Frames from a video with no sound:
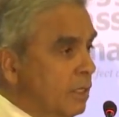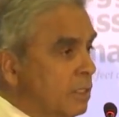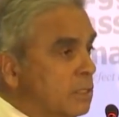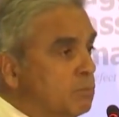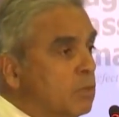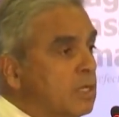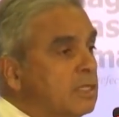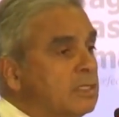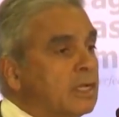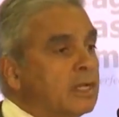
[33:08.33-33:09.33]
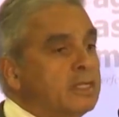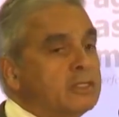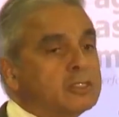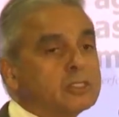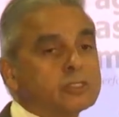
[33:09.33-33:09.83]
It's
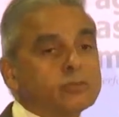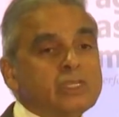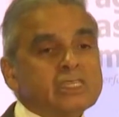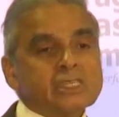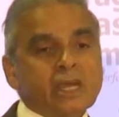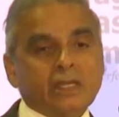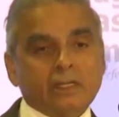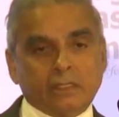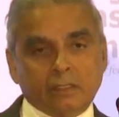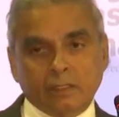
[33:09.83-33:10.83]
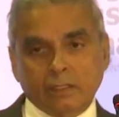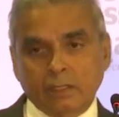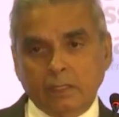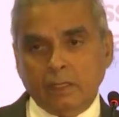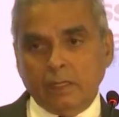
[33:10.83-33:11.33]
politically suicidal
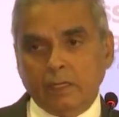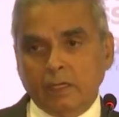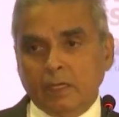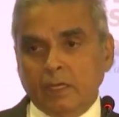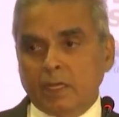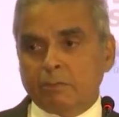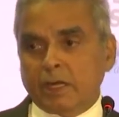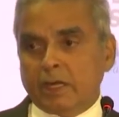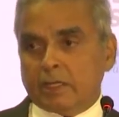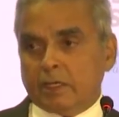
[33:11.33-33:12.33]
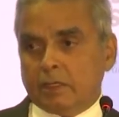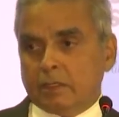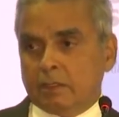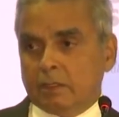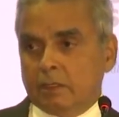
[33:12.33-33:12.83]
in America
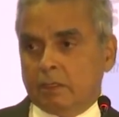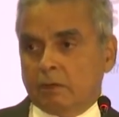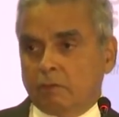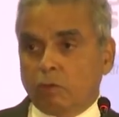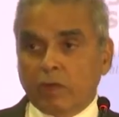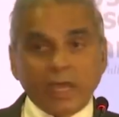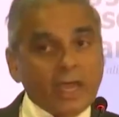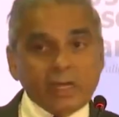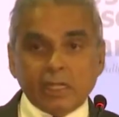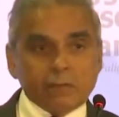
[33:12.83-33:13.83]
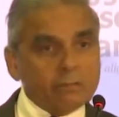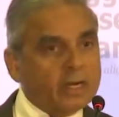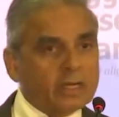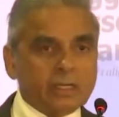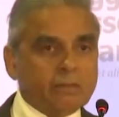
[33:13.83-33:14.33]
for any
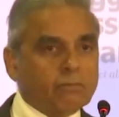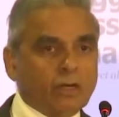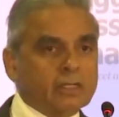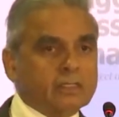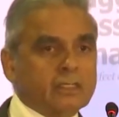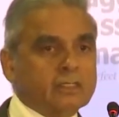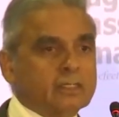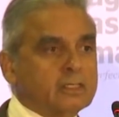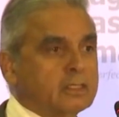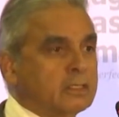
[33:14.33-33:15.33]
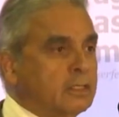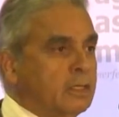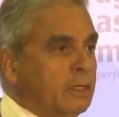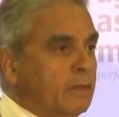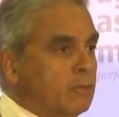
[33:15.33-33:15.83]
American politician
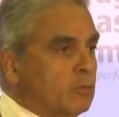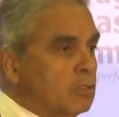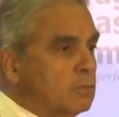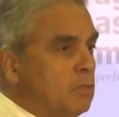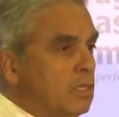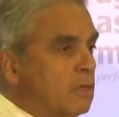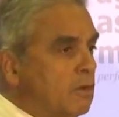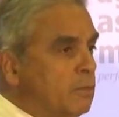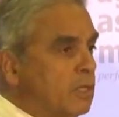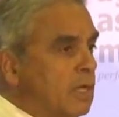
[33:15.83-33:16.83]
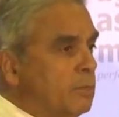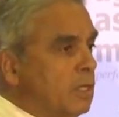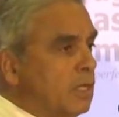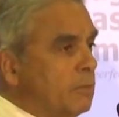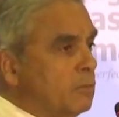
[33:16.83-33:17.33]
to speak of
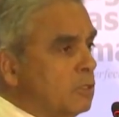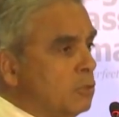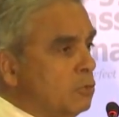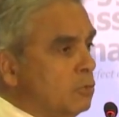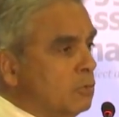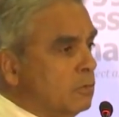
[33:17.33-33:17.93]
becoming number two.